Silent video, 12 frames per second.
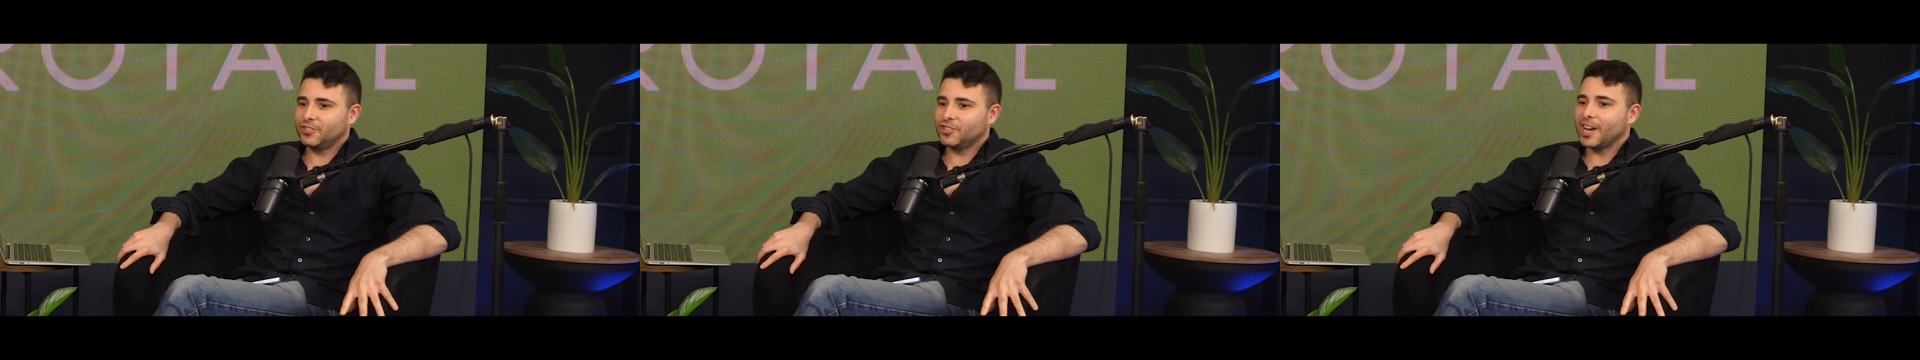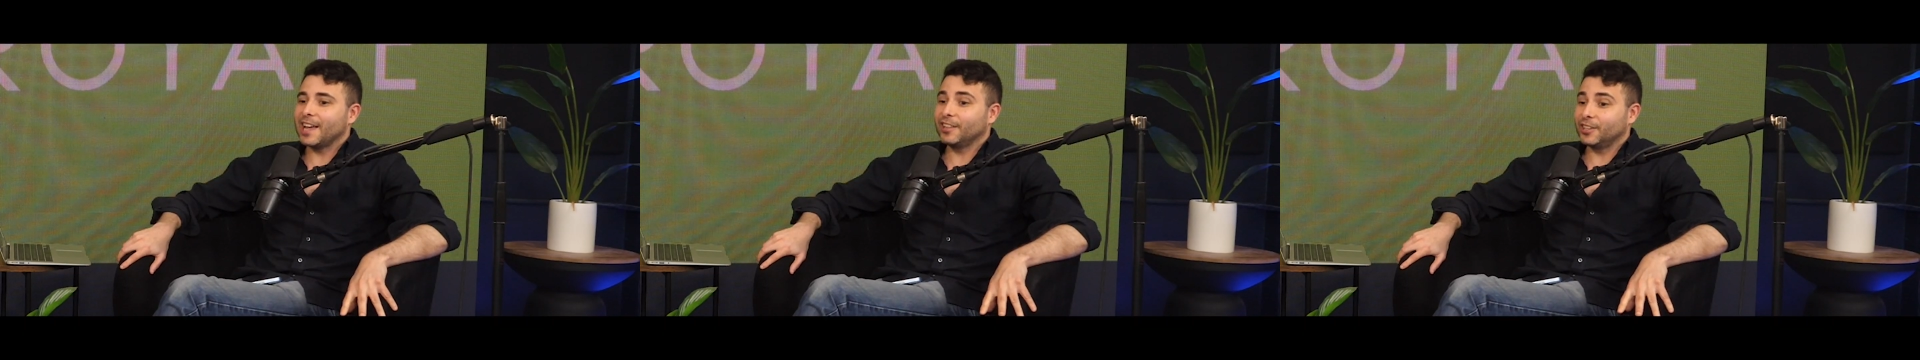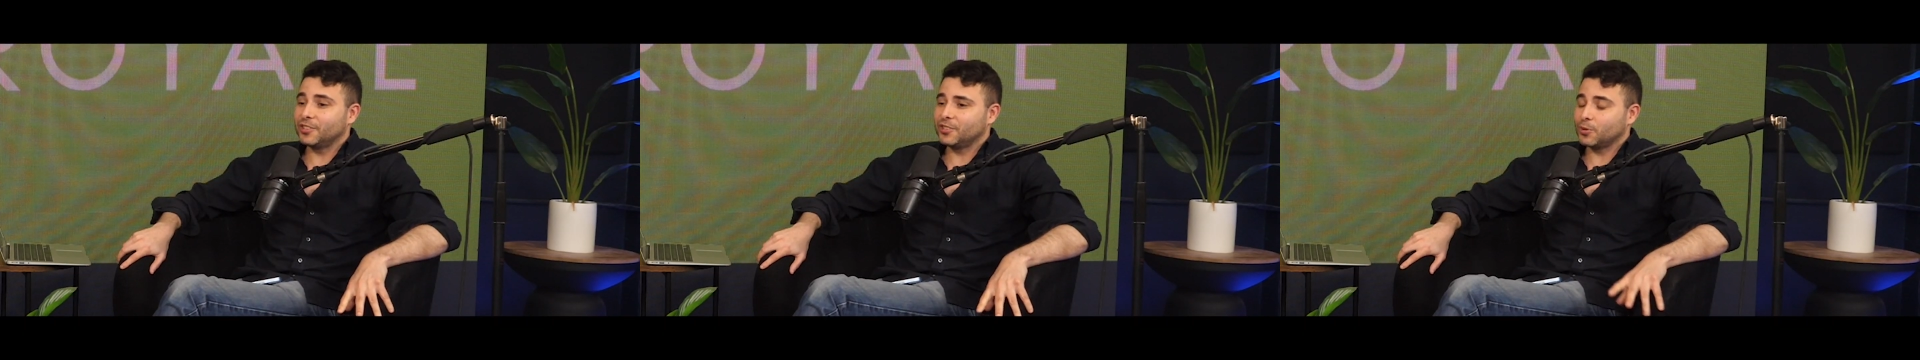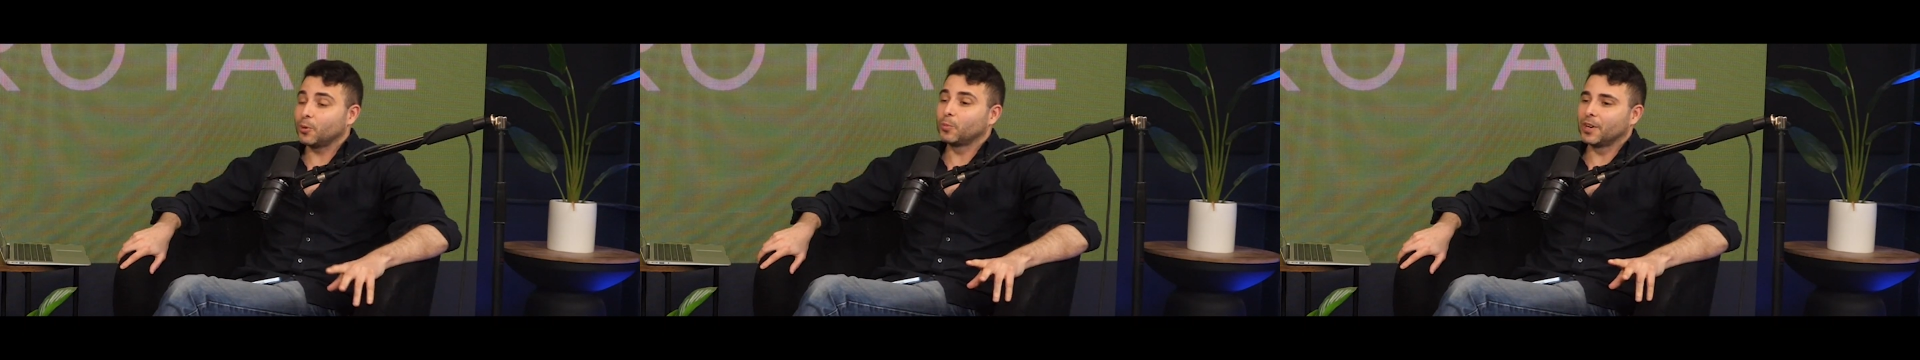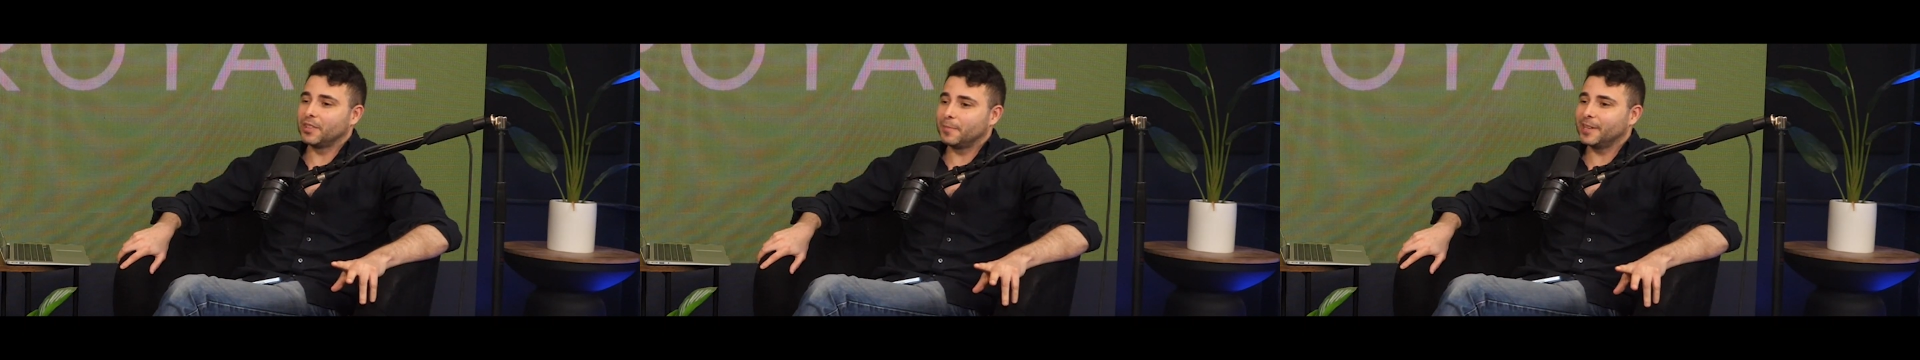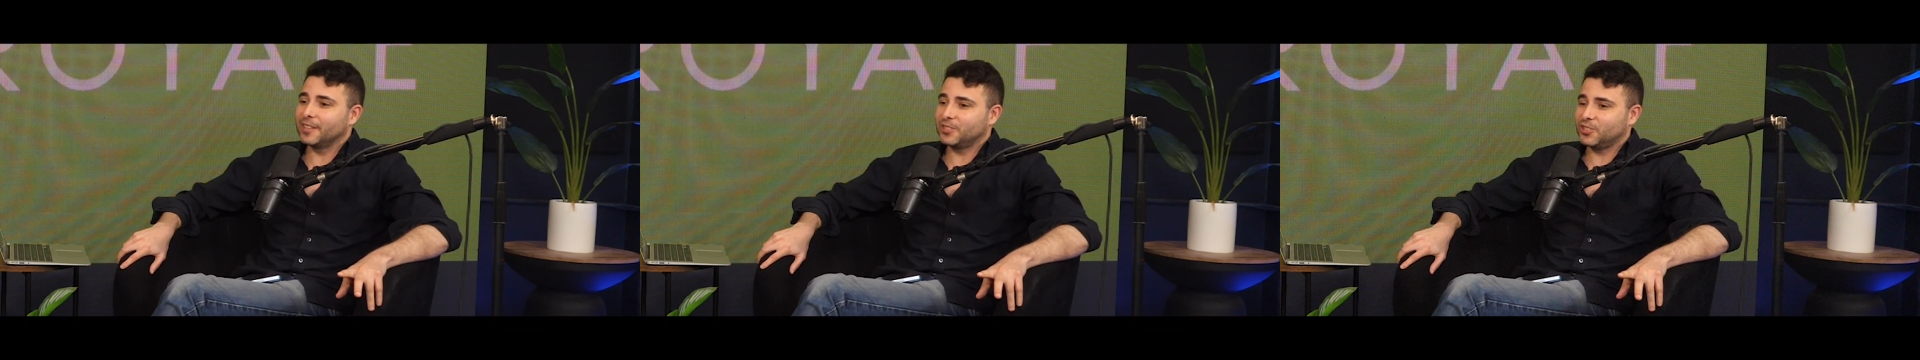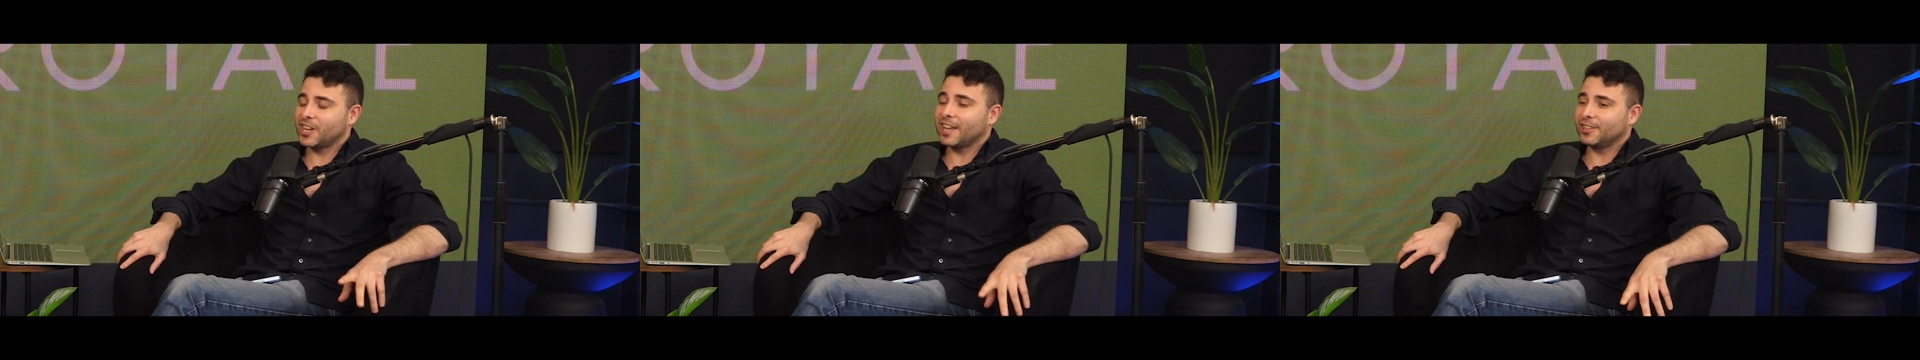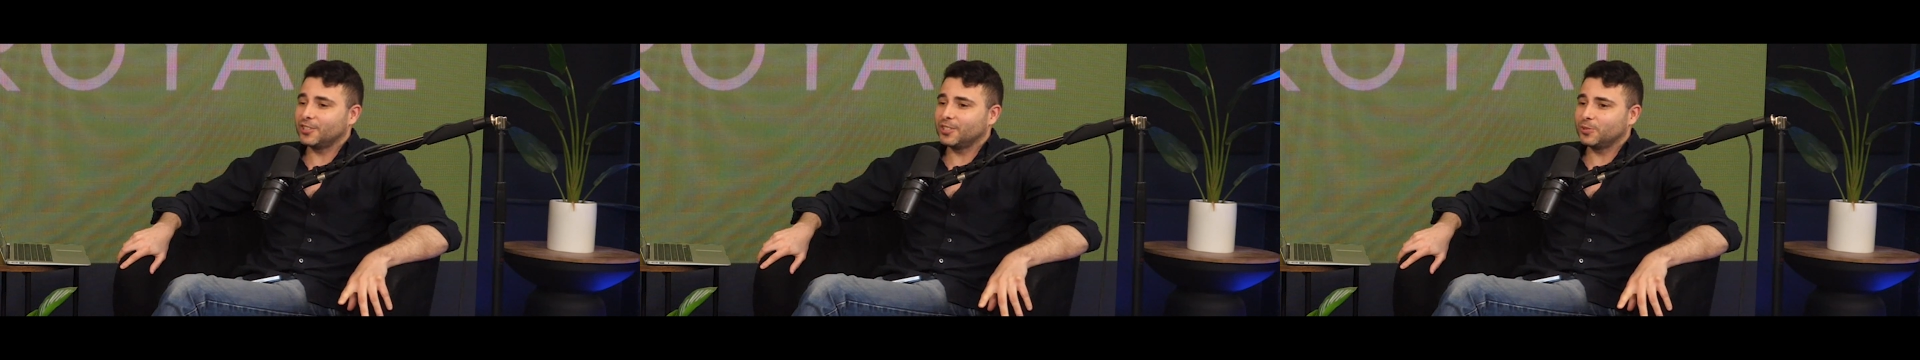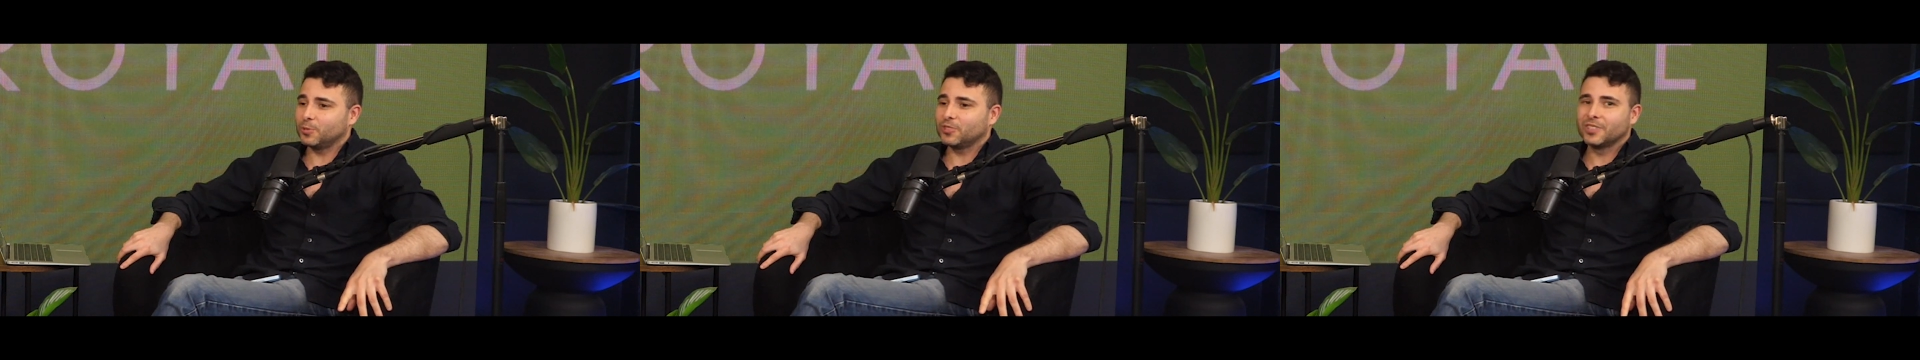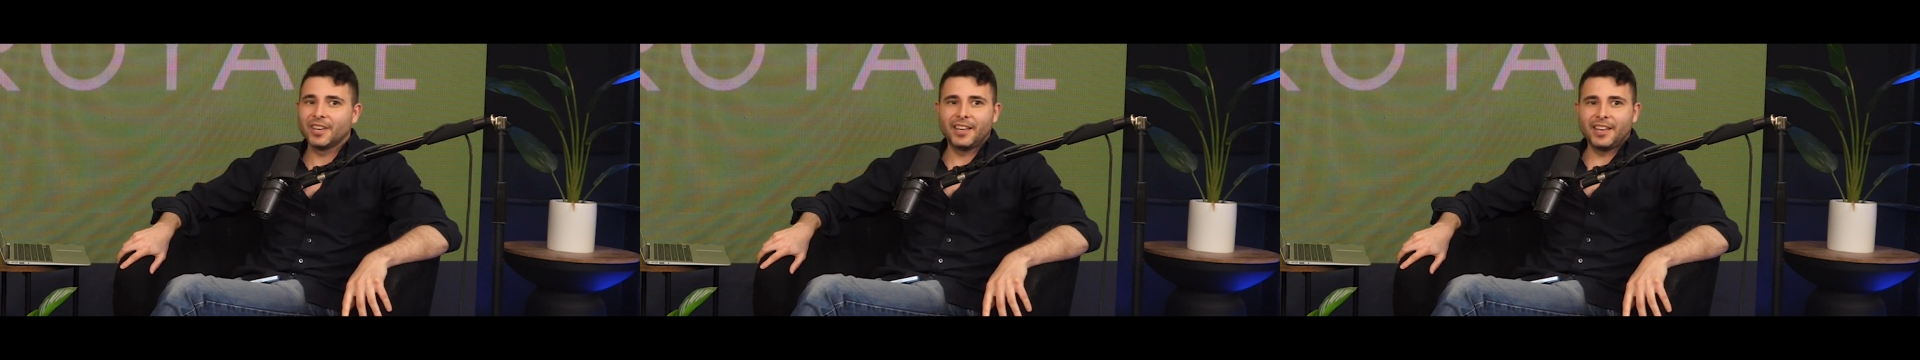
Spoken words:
challenge, or one of the biggest challenges, was